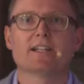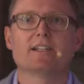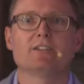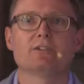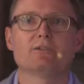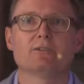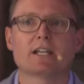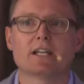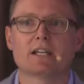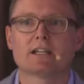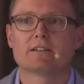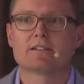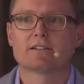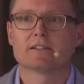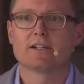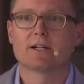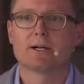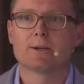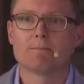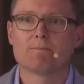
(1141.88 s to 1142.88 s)
you that
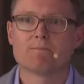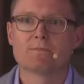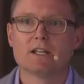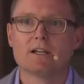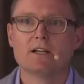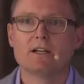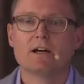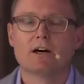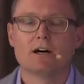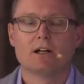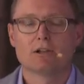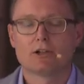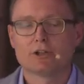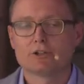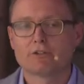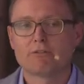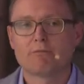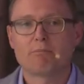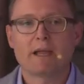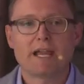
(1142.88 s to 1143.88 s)
a lot
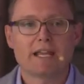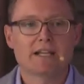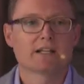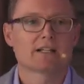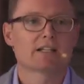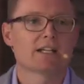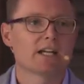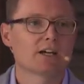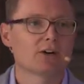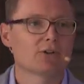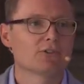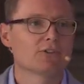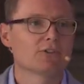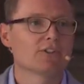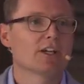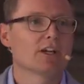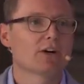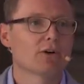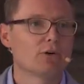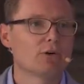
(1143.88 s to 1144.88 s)
of bank accounts,
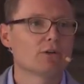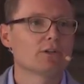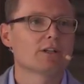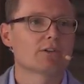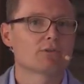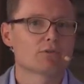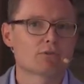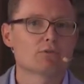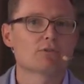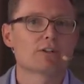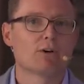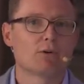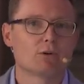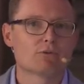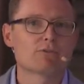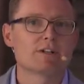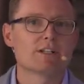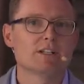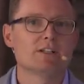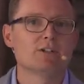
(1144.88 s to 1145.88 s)
they are
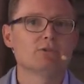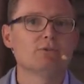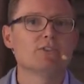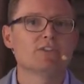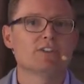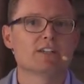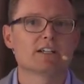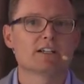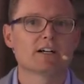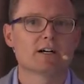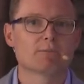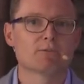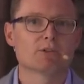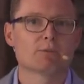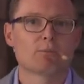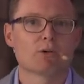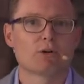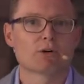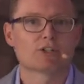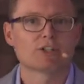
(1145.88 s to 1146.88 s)
already using the
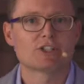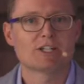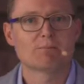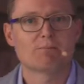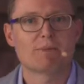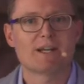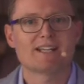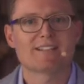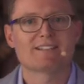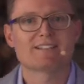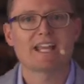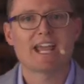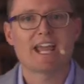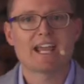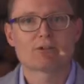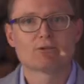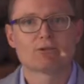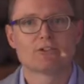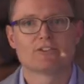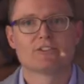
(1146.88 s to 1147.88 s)
blockchain-based
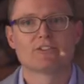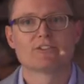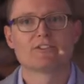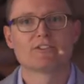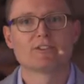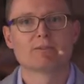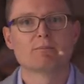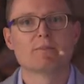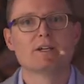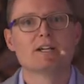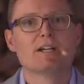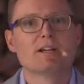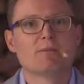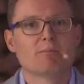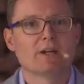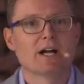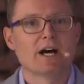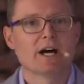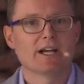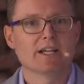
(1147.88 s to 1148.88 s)
ecosystem
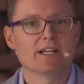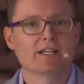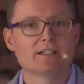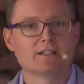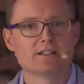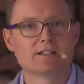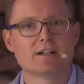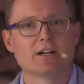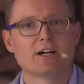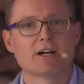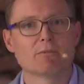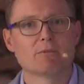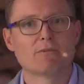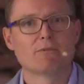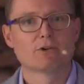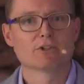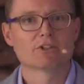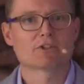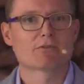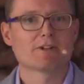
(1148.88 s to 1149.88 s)
behind
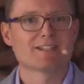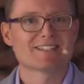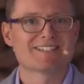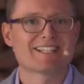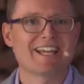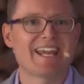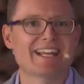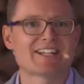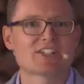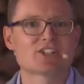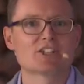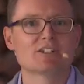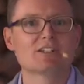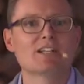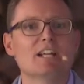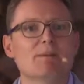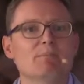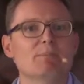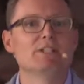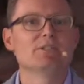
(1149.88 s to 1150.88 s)
for transaction
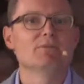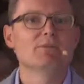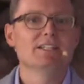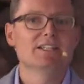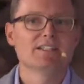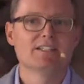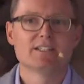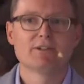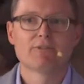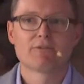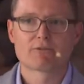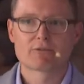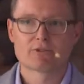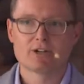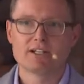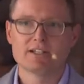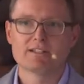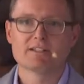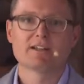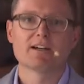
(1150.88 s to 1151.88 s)
between
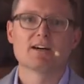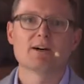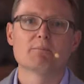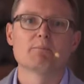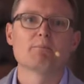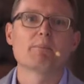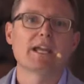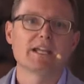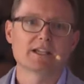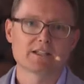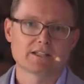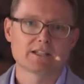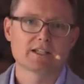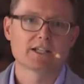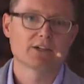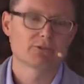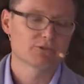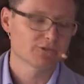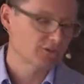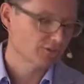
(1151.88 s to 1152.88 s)
different bank
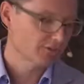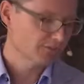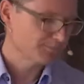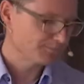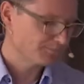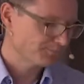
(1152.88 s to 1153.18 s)
accounts.